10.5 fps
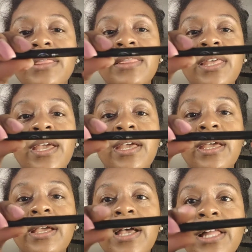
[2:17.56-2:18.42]

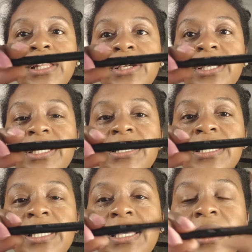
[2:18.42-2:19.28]
the color
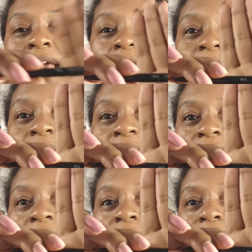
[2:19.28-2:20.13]
is in
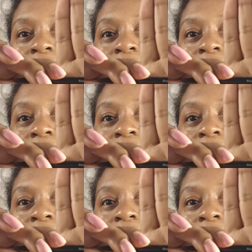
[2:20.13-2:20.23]
ebony.